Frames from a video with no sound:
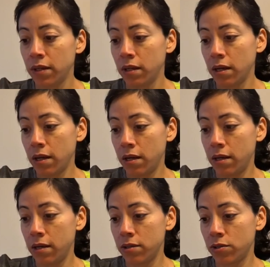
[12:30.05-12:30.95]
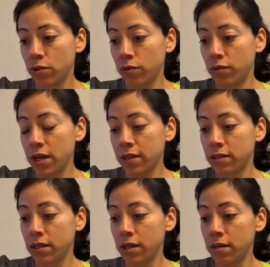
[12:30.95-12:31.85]
And so that's
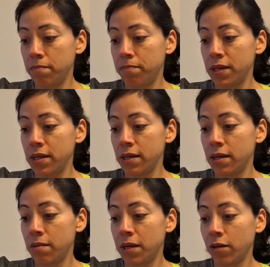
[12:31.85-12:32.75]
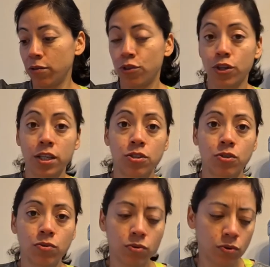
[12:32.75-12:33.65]
gonna be about
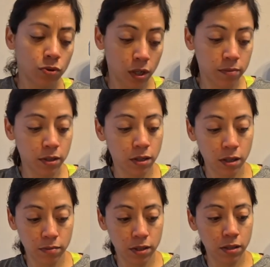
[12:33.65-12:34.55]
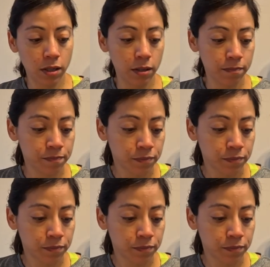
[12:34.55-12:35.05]
32 grams of carbs in there.